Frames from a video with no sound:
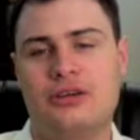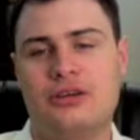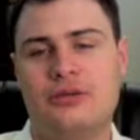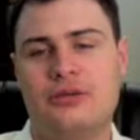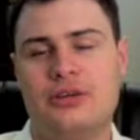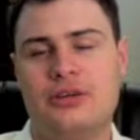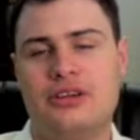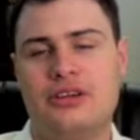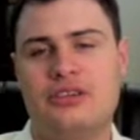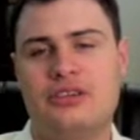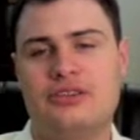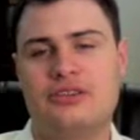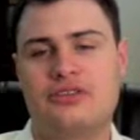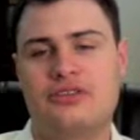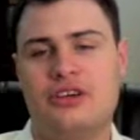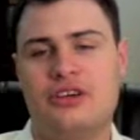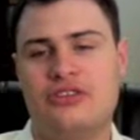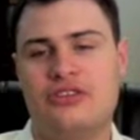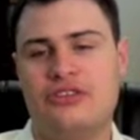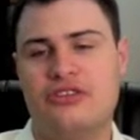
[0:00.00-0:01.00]
written
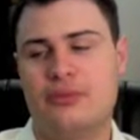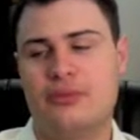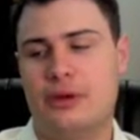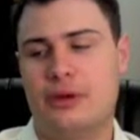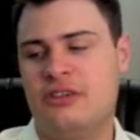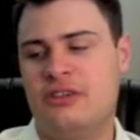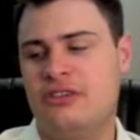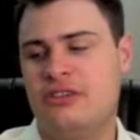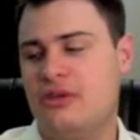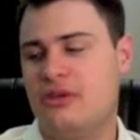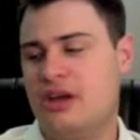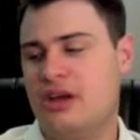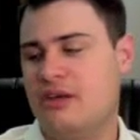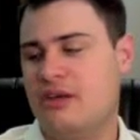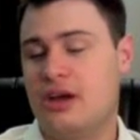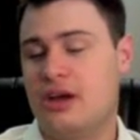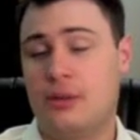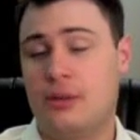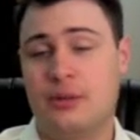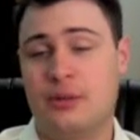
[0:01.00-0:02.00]
instructions, but I do have
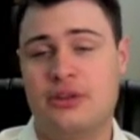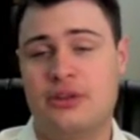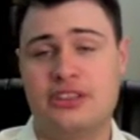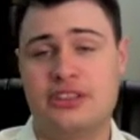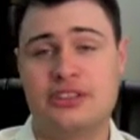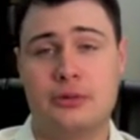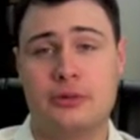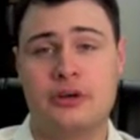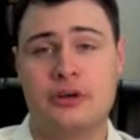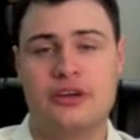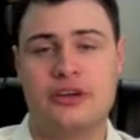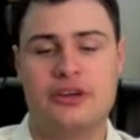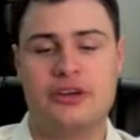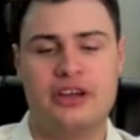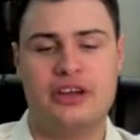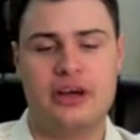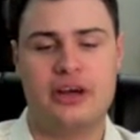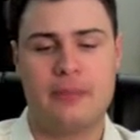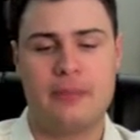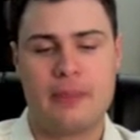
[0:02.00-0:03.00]
a couple things I'm working
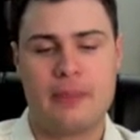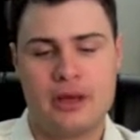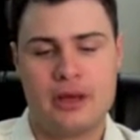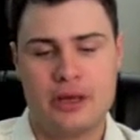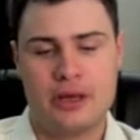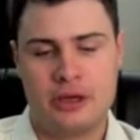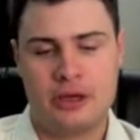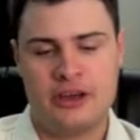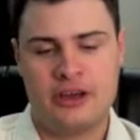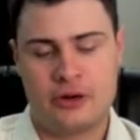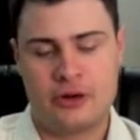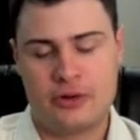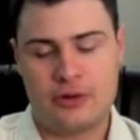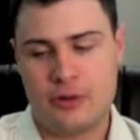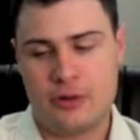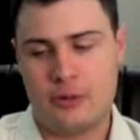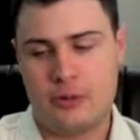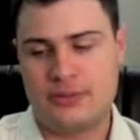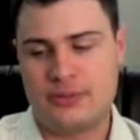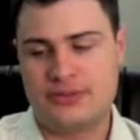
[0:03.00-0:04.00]
on now. A
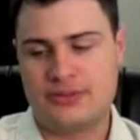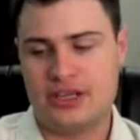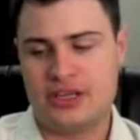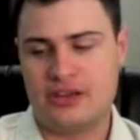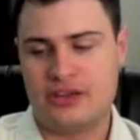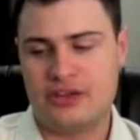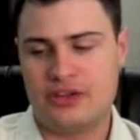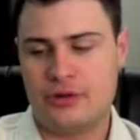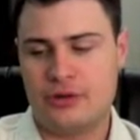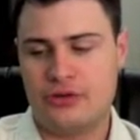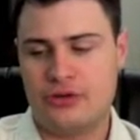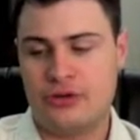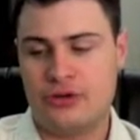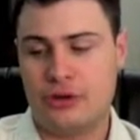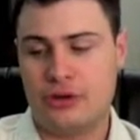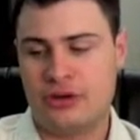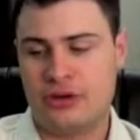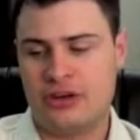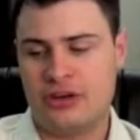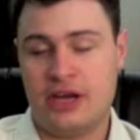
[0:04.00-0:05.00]
great website to go
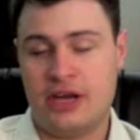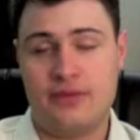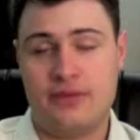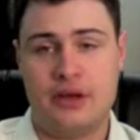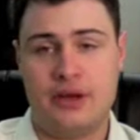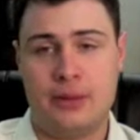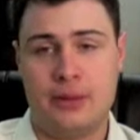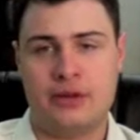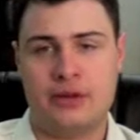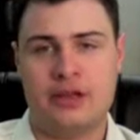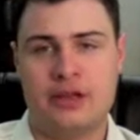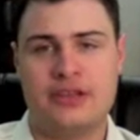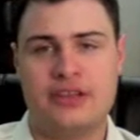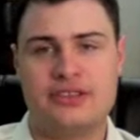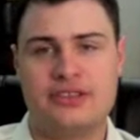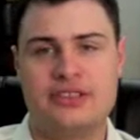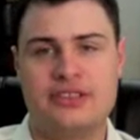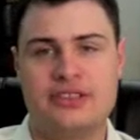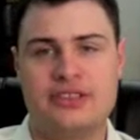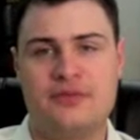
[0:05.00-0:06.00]
to learn how to
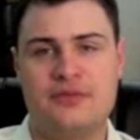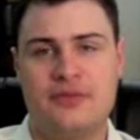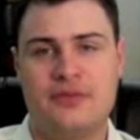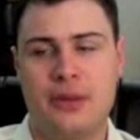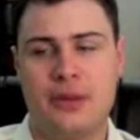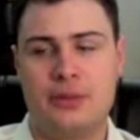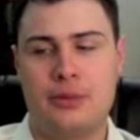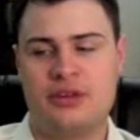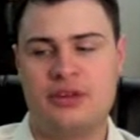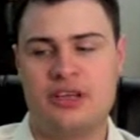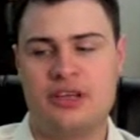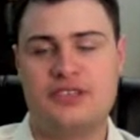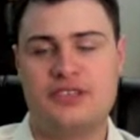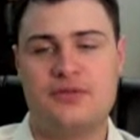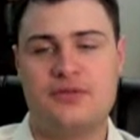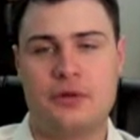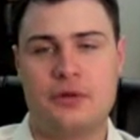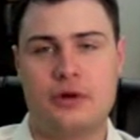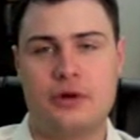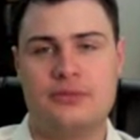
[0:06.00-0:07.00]
fiberglass is
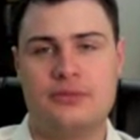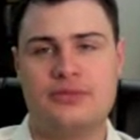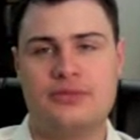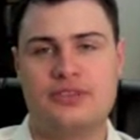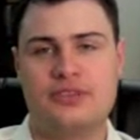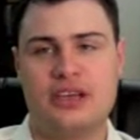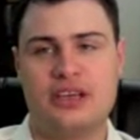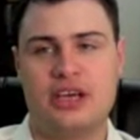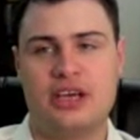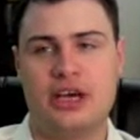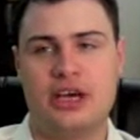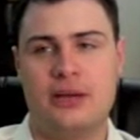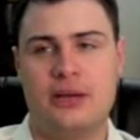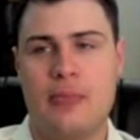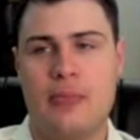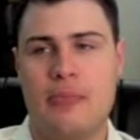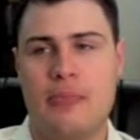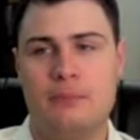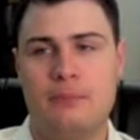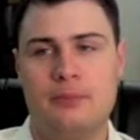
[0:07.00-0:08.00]

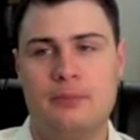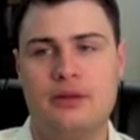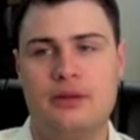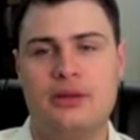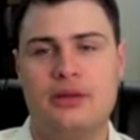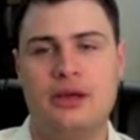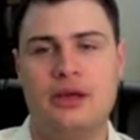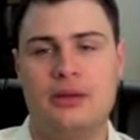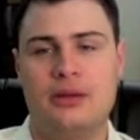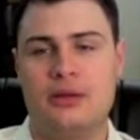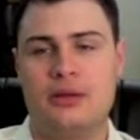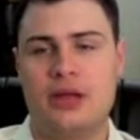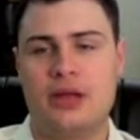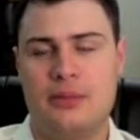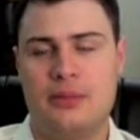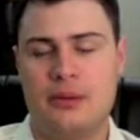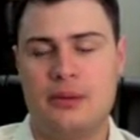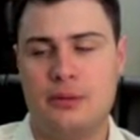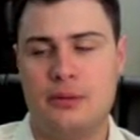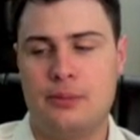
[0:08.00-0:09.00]
fiberglassforums.com. A
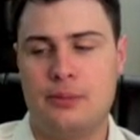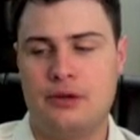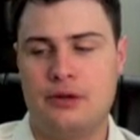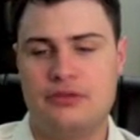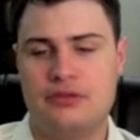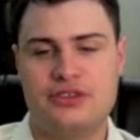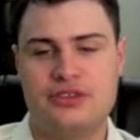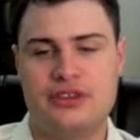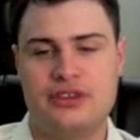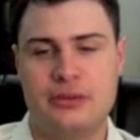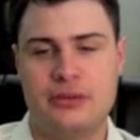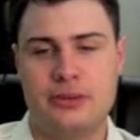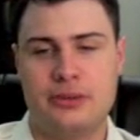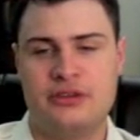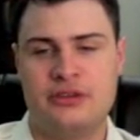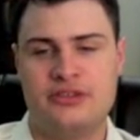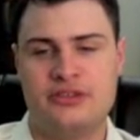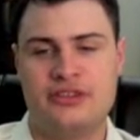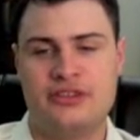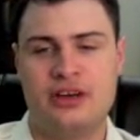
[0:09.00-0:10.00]
lot of people post their
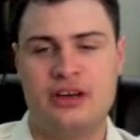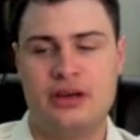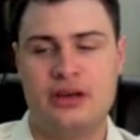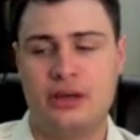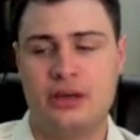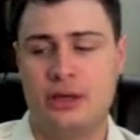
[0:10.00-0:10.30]
builds in there,